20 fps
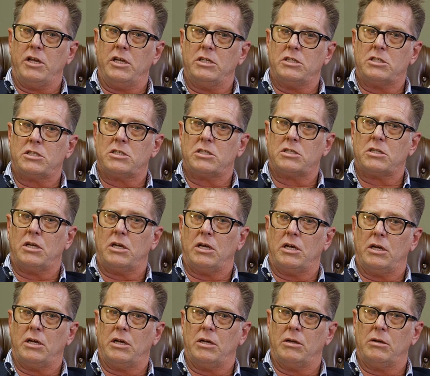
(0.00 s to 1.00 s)
is
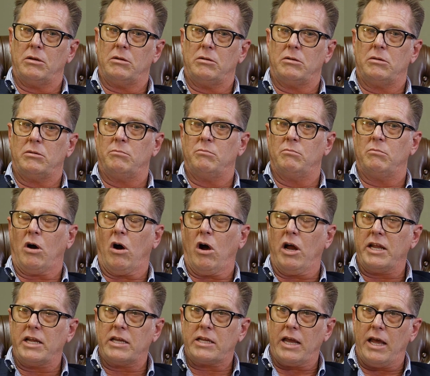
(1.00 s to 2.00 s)
a
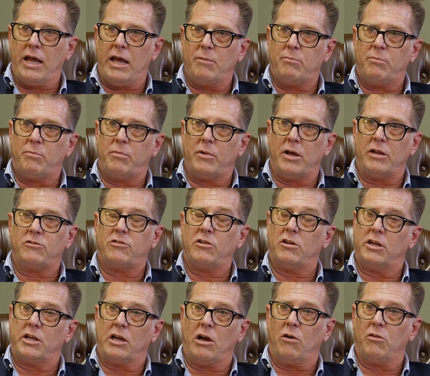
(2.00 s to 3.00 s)
mining camp at
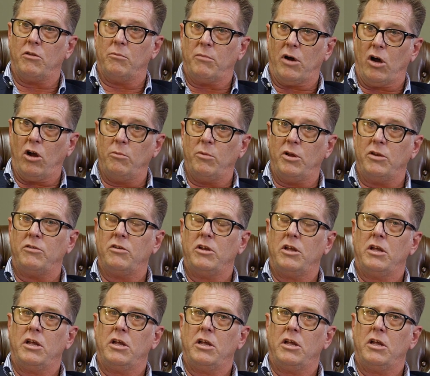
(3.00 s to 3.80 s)
Chillagoe at the moment.